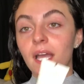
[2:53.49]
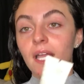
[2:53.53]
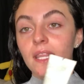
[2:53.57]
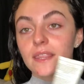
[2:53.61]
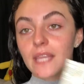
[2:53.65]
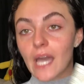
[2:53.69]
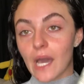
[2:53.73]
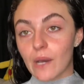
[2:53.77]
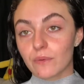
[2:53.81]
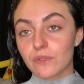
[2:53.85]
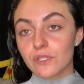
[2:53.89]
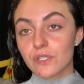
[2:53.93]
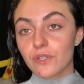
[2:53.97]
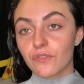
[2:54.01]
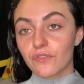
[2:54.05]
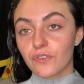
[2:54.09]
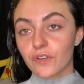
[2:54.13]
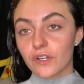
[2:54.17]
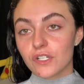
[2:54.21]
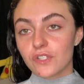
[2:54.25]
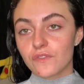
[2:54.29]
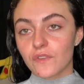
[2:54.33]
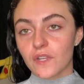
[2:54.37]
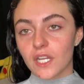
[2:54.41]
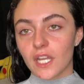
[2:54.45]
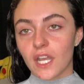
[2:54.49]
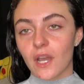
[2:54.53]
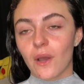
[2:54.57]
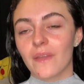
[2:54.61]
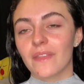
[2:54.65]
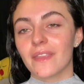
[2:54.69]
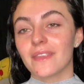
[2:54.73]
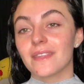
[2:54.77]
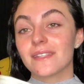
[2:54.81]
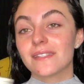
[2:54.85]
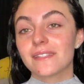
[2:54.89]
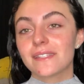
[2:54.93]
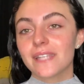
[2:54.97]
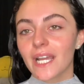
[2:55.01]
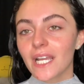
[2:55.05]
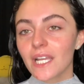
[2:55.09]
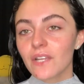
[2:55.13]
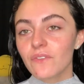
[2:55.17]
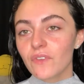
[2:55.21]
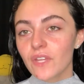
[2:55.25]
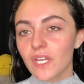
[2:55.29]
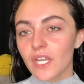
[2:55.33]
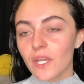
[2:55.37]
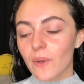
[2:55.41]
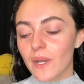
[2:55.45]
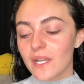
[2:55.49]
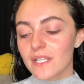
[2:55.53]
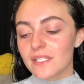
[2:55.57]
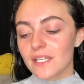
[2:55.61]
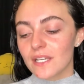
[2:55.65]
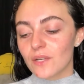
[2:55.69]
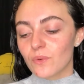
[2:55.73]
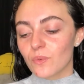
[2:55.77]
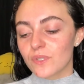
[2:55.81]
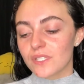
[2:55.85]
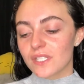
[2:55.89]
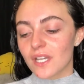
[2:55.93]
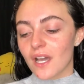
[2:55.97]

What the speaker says: That was the first video, and then the second video I did was